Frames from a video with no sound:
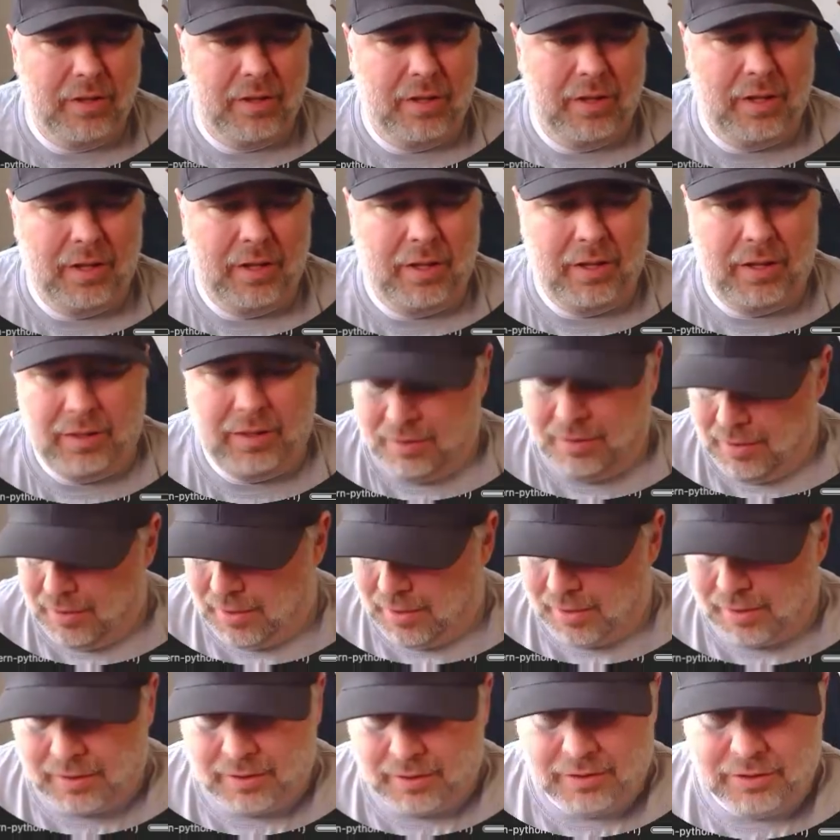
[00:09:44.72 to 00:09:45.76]
and then
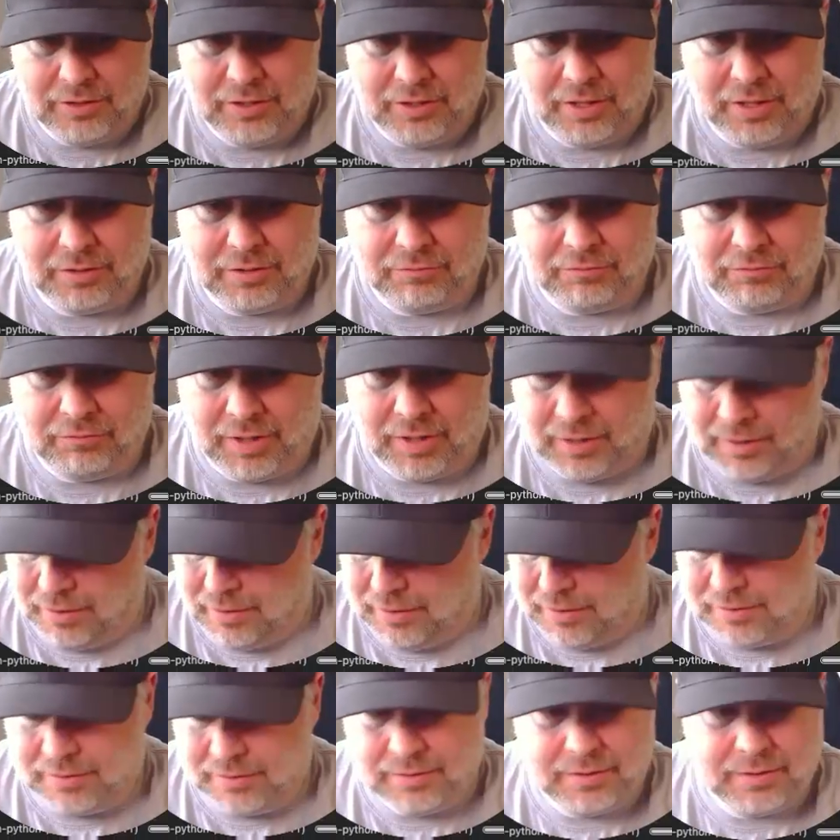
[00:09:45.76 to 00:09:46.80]
I can just run
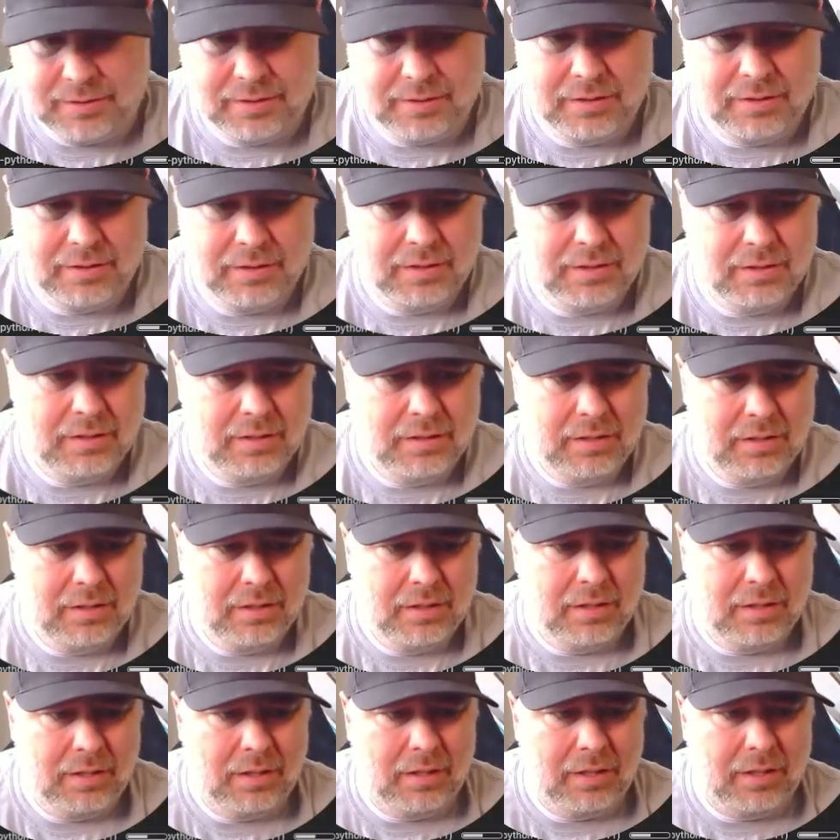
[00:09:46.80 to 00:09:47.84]
this
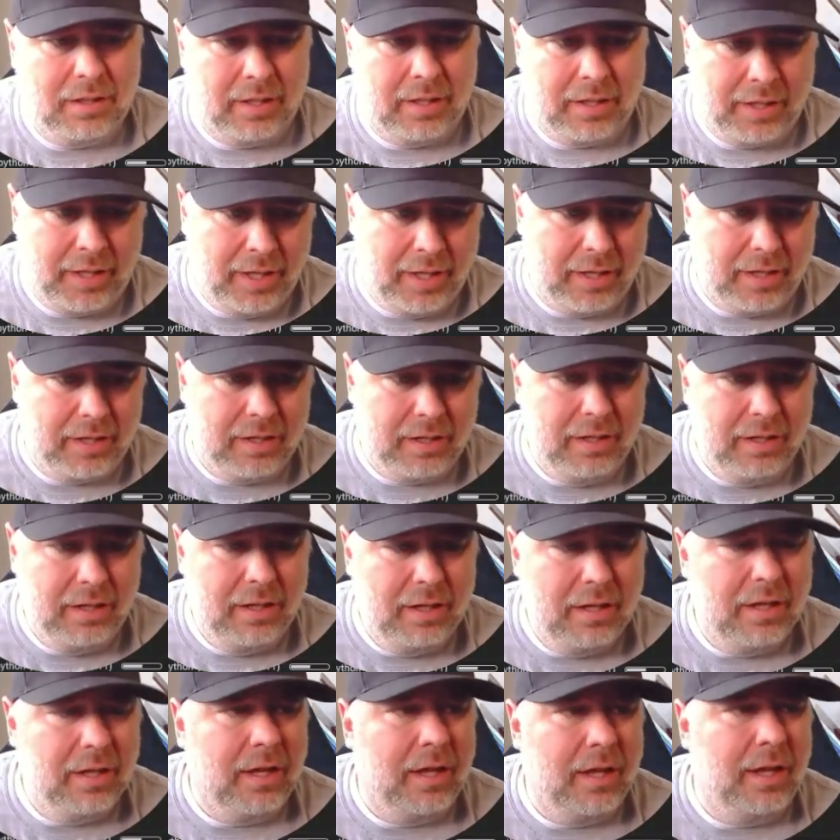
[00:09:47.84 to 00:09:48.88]
again,
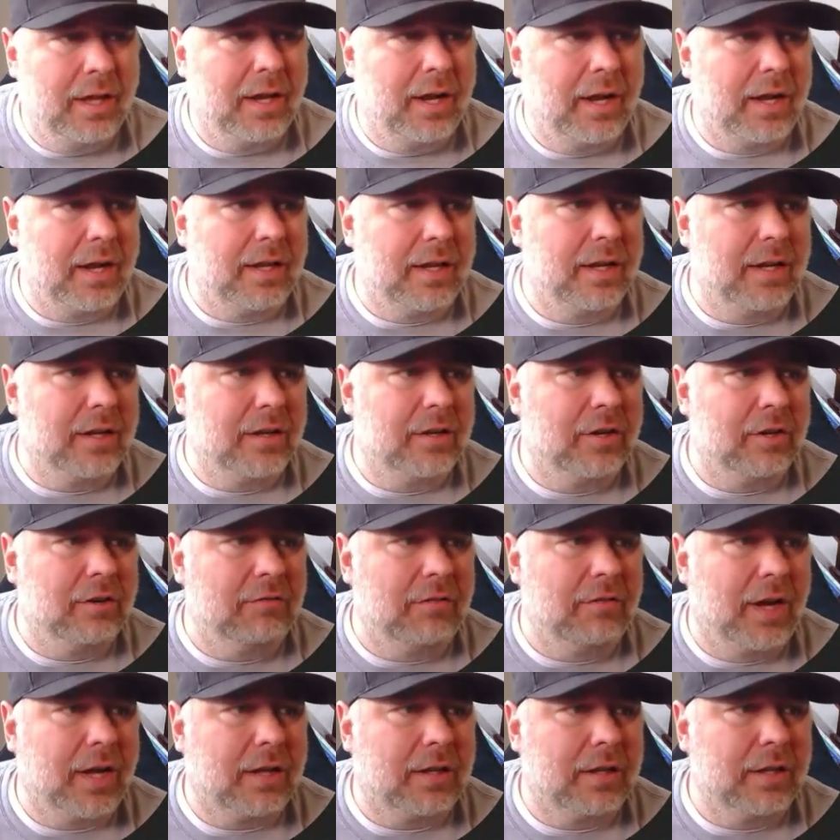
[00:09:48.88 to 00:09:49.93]
and I get it
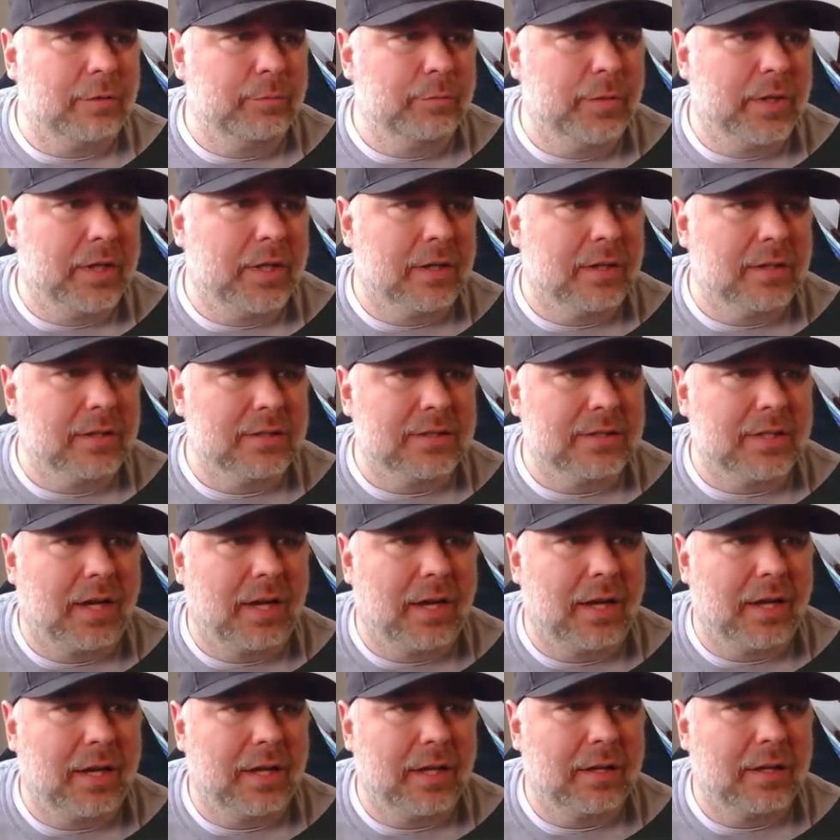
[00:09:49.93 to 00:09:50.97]
correctly because
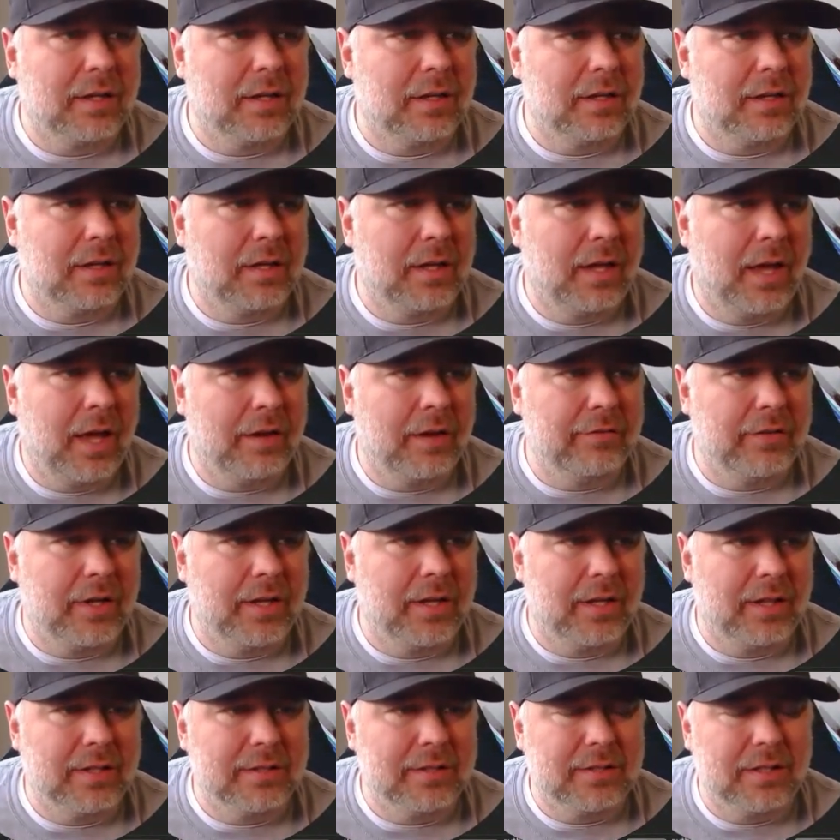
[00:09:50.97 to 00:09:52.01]
I have it
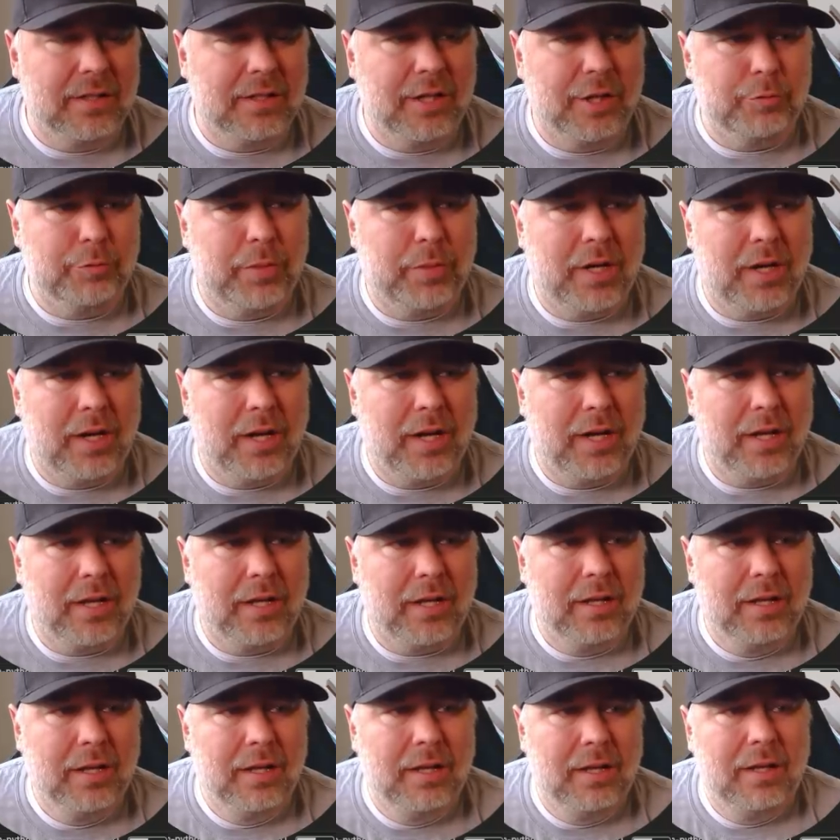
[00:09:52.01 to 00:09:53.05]
in this init.py.
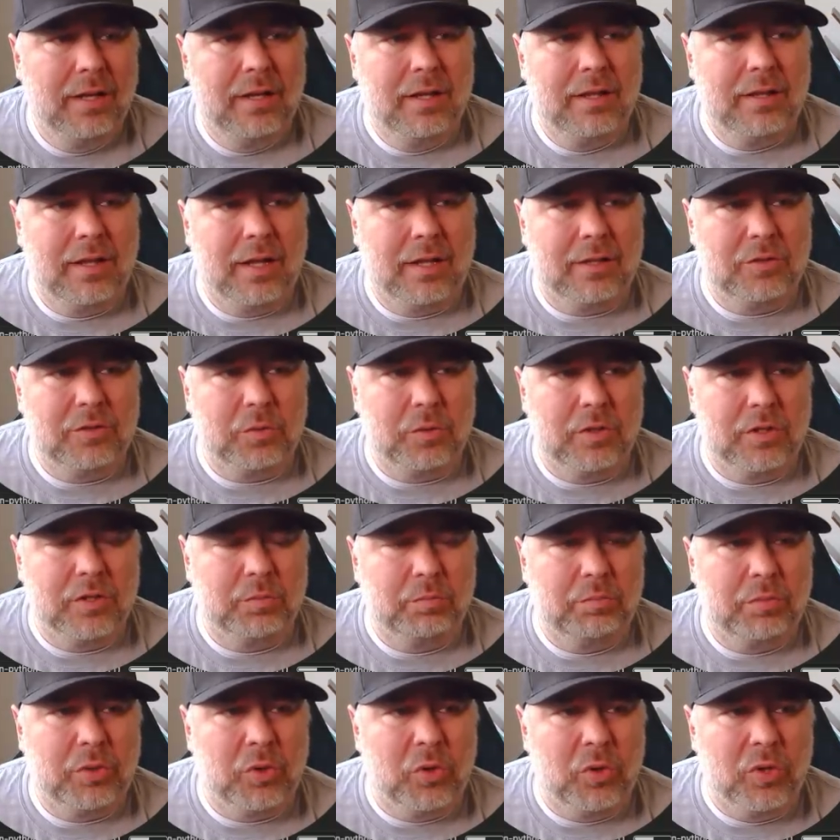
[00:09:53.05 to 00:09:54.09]
That's where it's
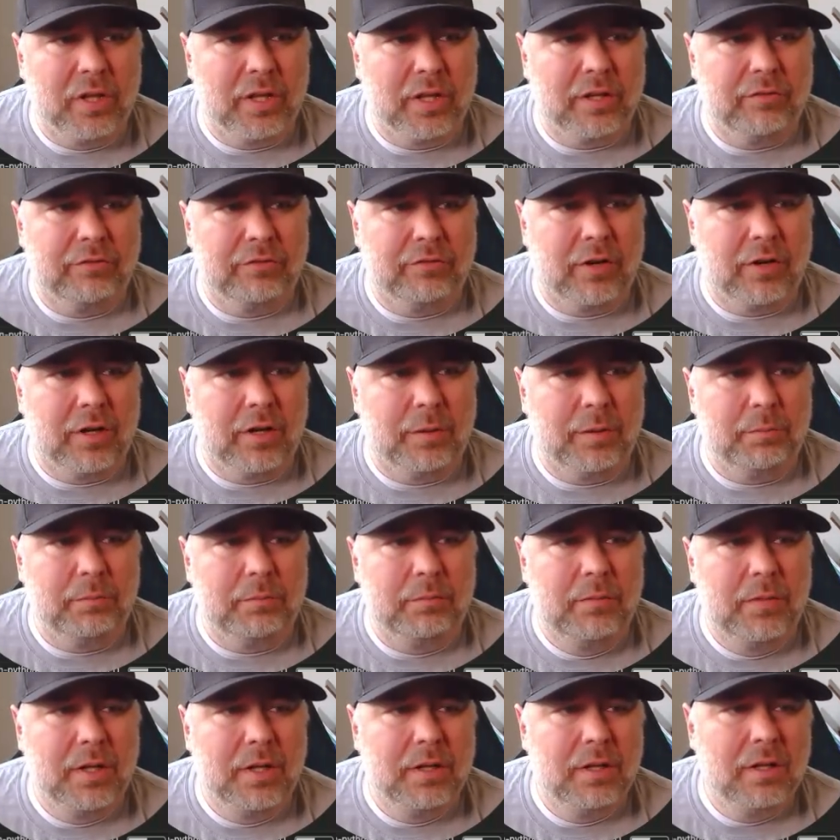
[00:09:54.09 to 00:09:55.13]
pulling from,
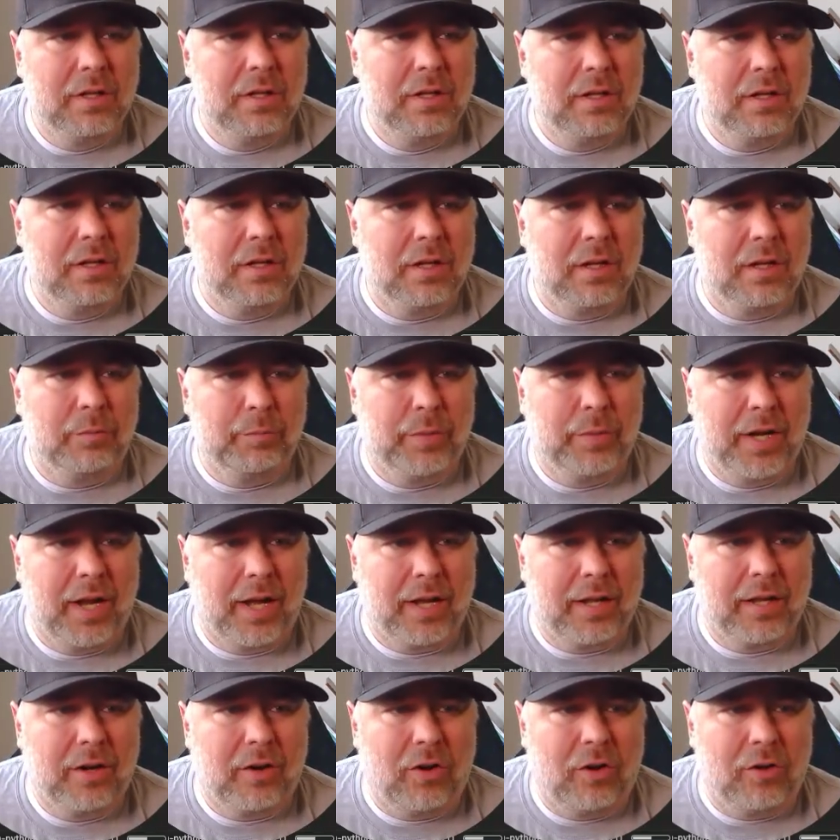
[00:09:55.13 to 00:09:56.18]
but I
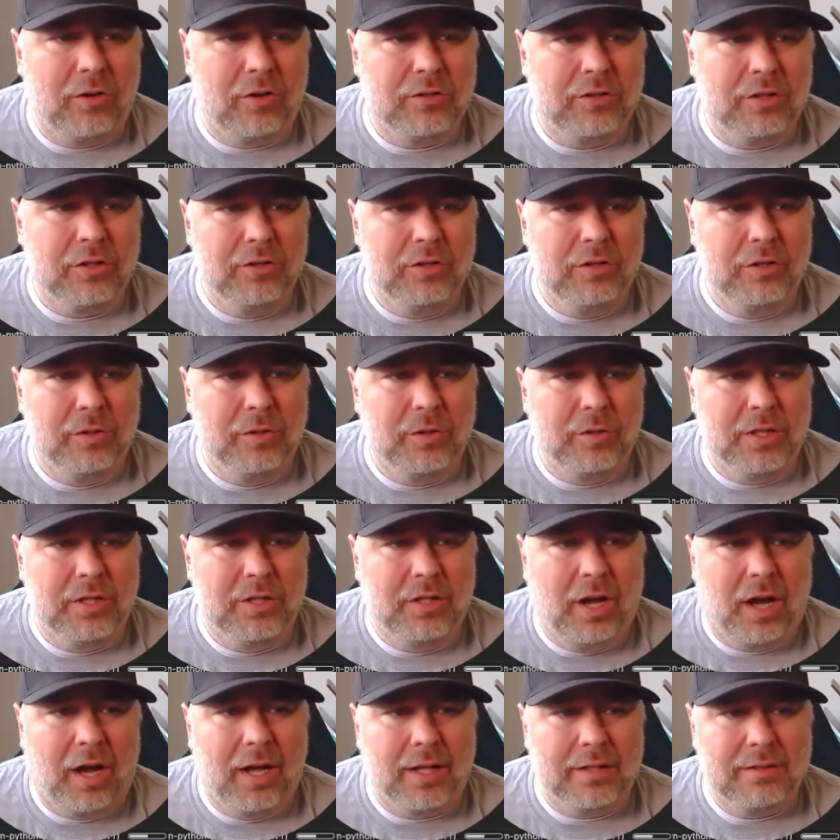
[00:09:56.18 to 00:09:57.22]
could also do a
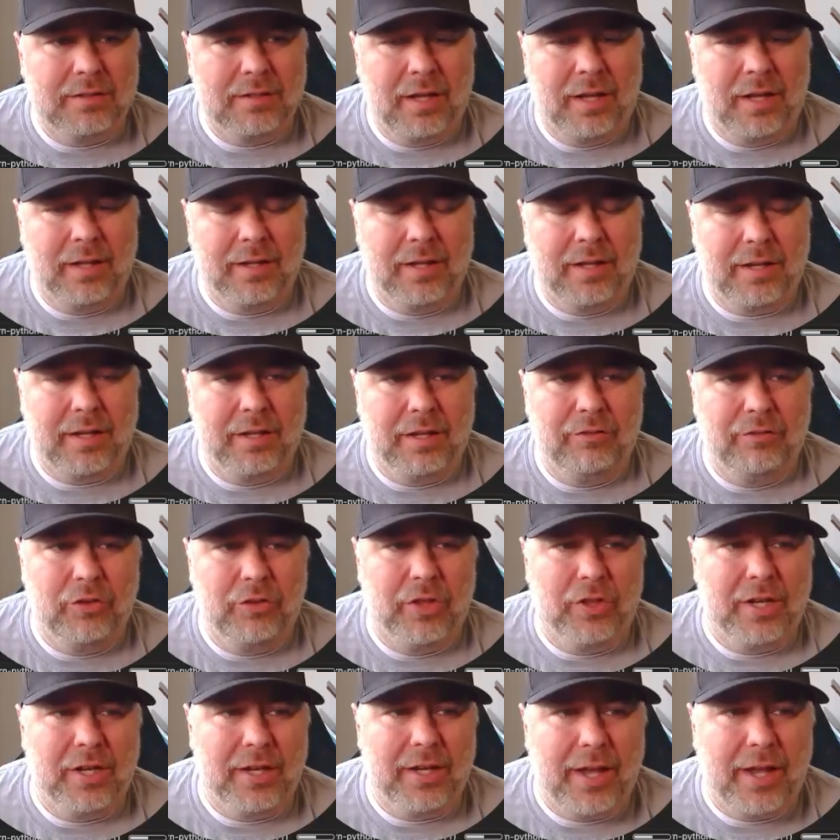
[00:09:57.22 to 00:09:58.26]
dot and then give you
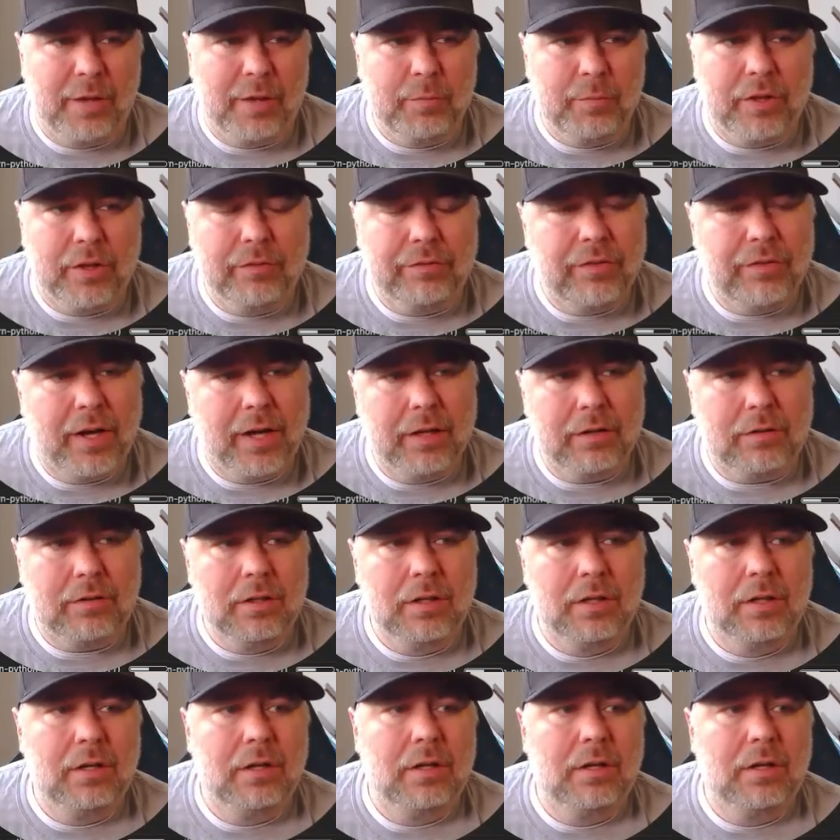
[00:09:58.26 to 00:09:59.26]
the name of the file,